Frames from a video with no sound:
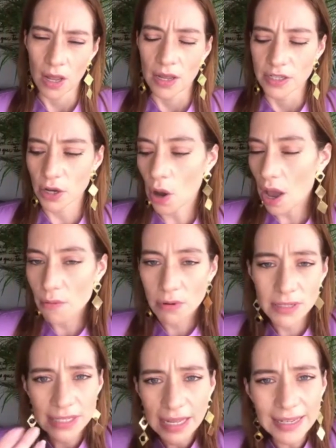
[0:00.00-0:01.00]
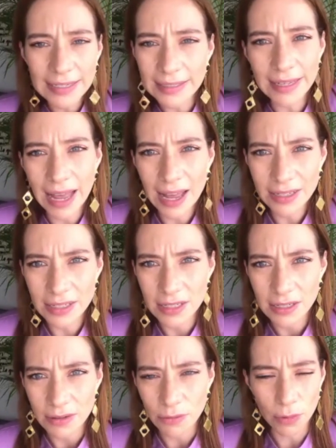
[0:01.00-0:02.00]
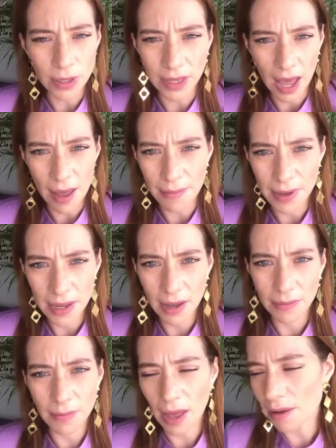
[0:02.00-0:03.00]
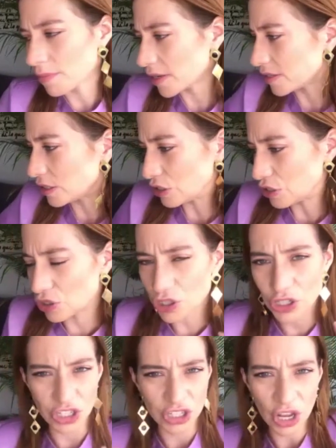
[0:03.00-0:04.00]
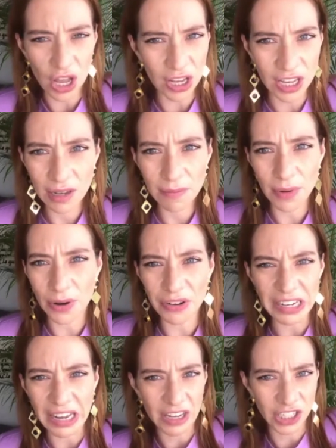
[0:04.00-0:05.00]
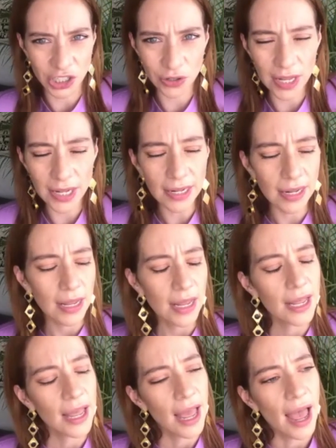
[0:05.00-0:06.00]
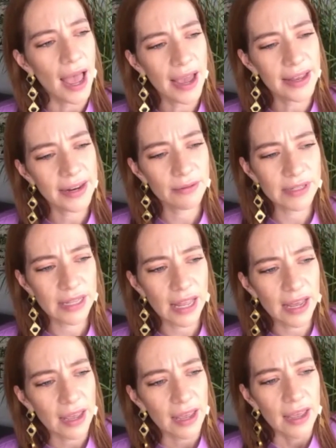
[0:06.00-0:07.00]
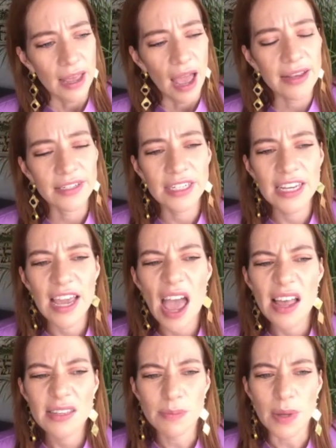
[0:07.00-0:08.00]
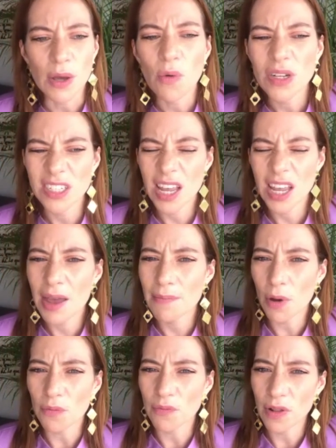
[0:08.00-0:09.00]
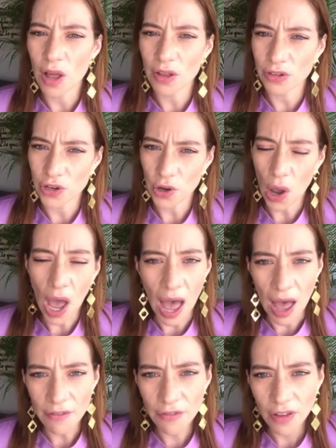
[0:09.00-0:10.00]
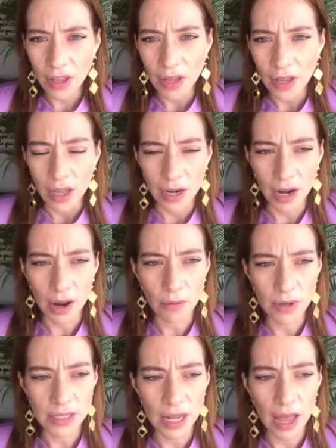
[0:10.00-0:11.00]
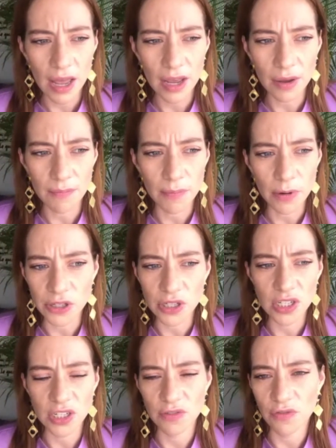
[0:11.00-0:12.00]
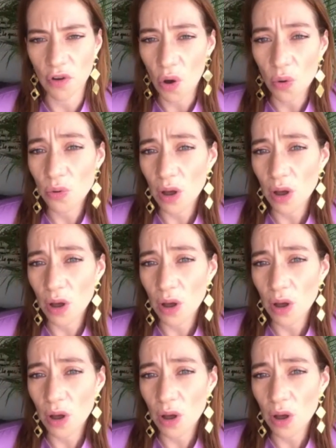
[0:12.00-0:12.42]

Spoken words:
So I was telling that with Gabby and my sister, talking very casual. And I was like, and she asked me, what type of blood do you have? And I was like, positive O.